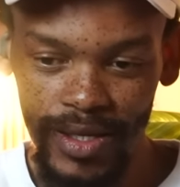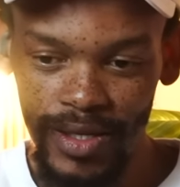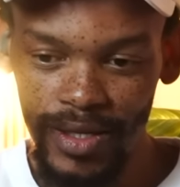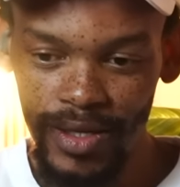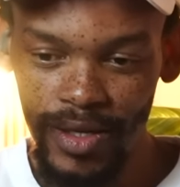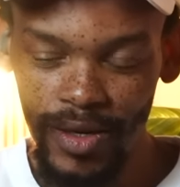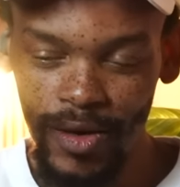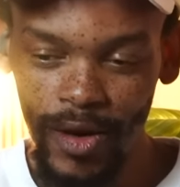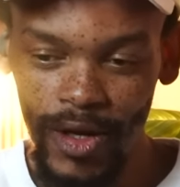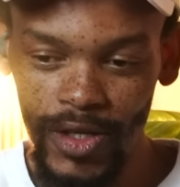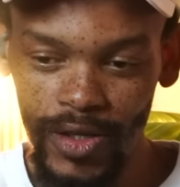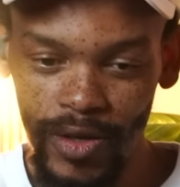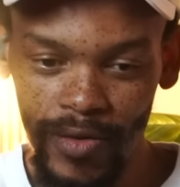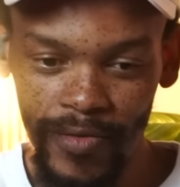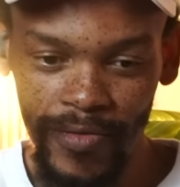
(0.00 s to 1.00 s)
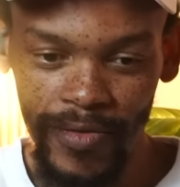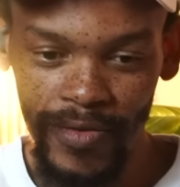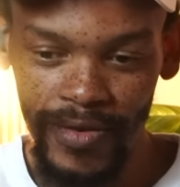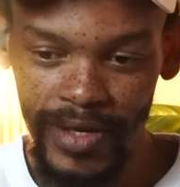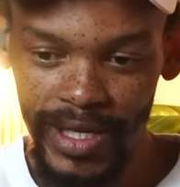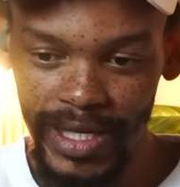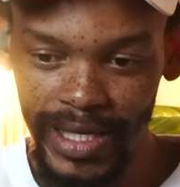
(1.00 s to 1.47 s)
loss
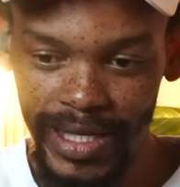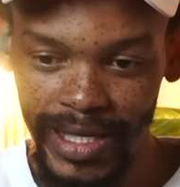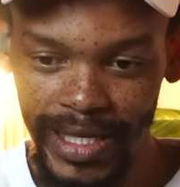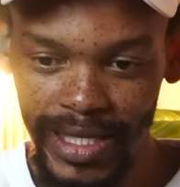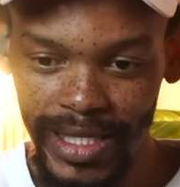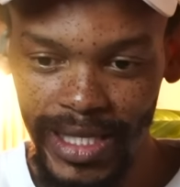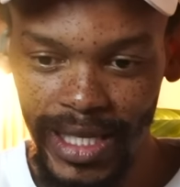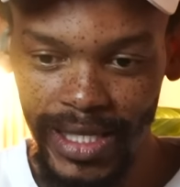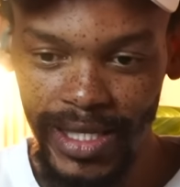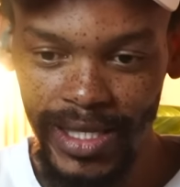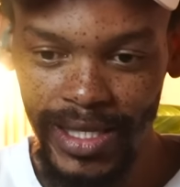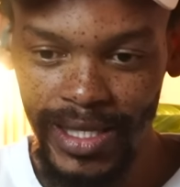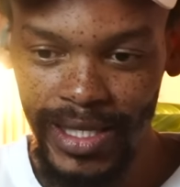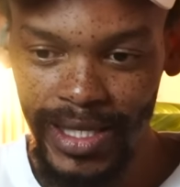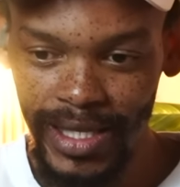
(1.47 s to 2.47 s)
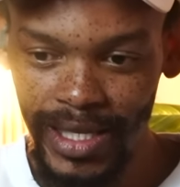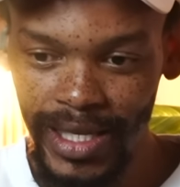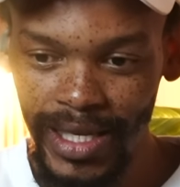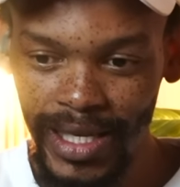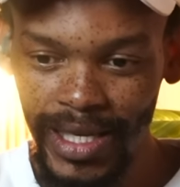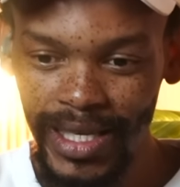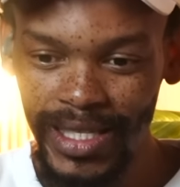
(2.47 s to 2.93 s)
of just
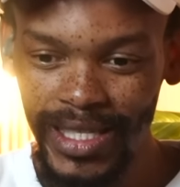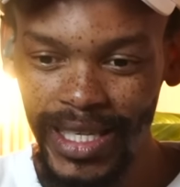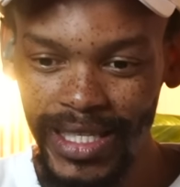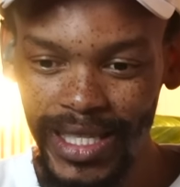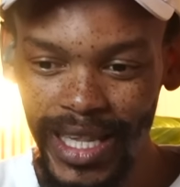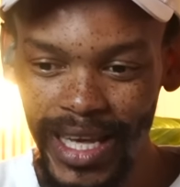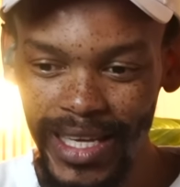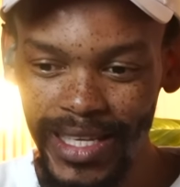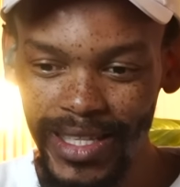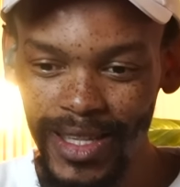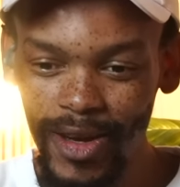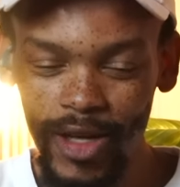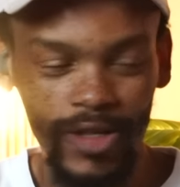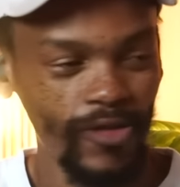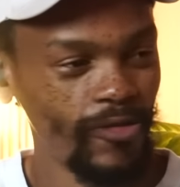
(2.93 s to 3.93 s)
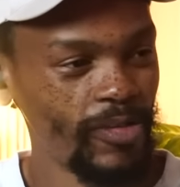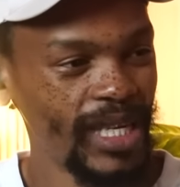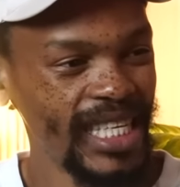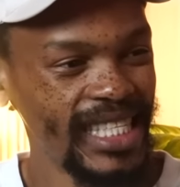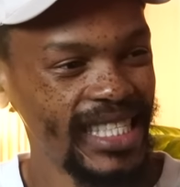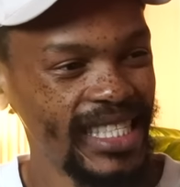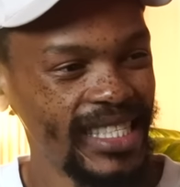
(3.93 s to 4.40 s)
like the loss of
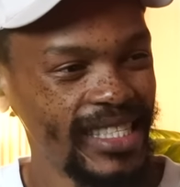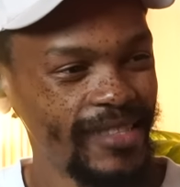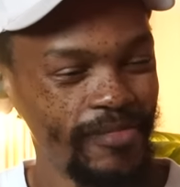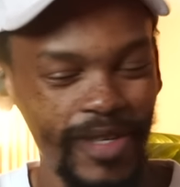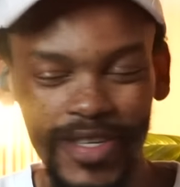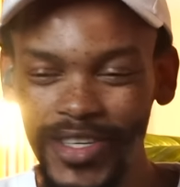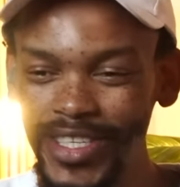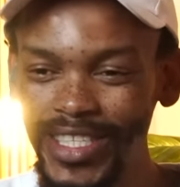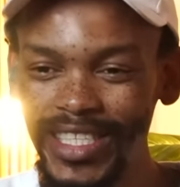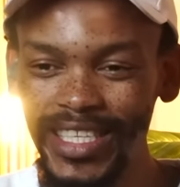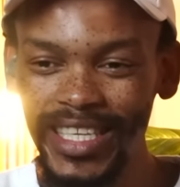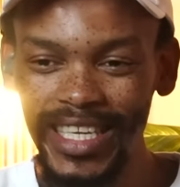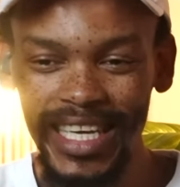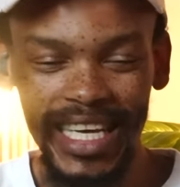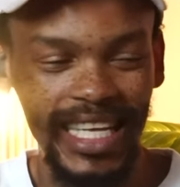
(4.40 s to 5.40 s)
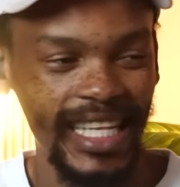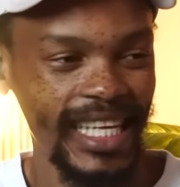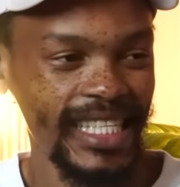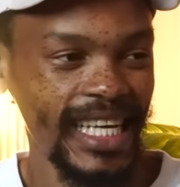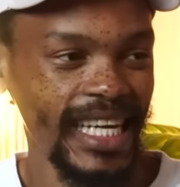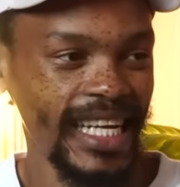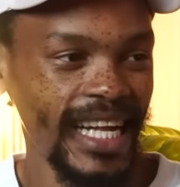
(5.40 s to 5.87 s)
peace because there's
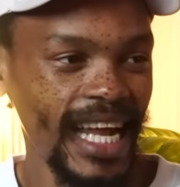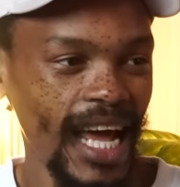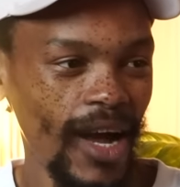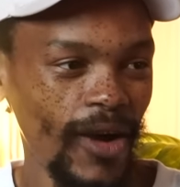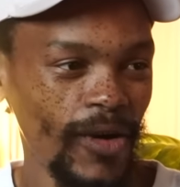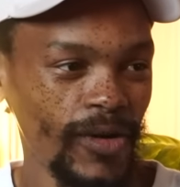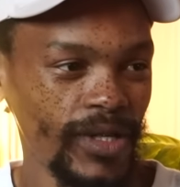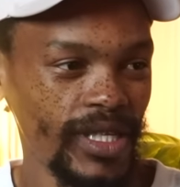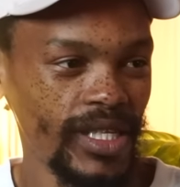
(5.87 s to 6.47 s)
a cloud.